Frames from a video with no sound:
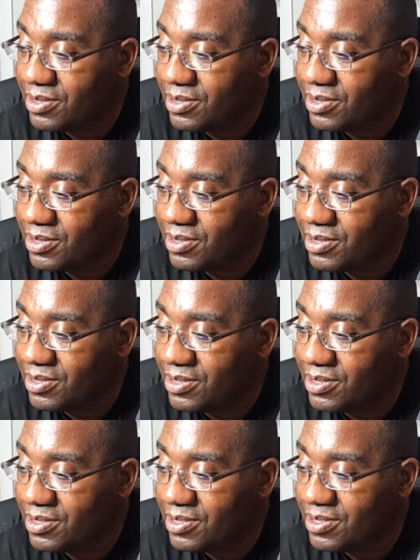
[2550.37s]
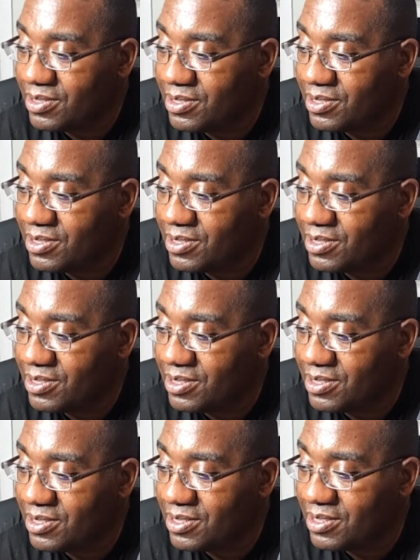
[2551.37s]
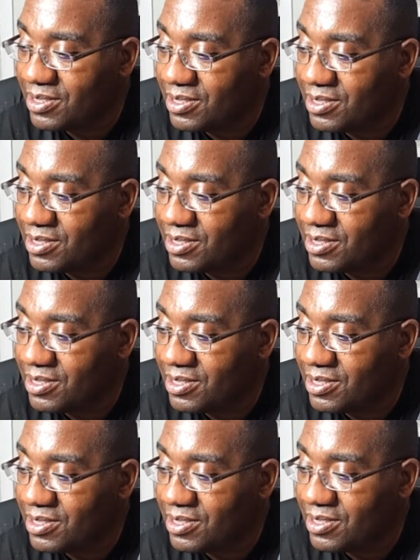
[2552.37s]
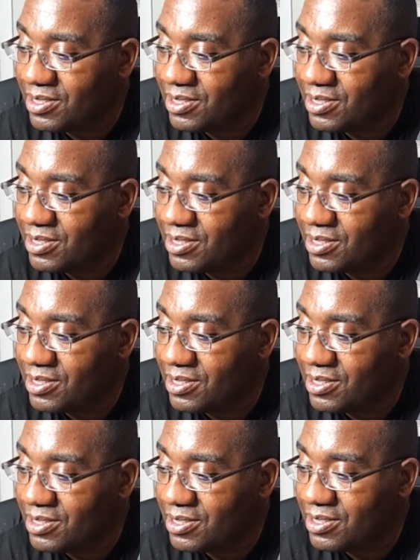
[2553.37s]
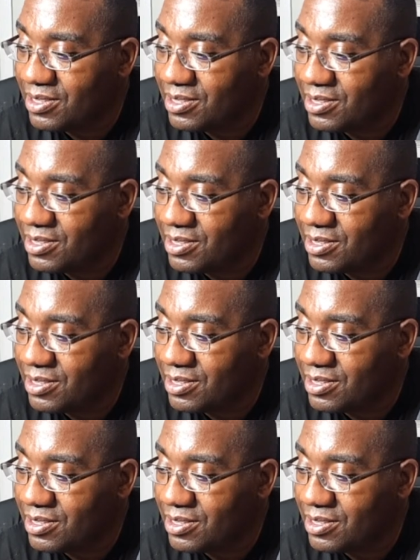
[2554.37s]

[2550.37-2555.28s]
(no one is talking)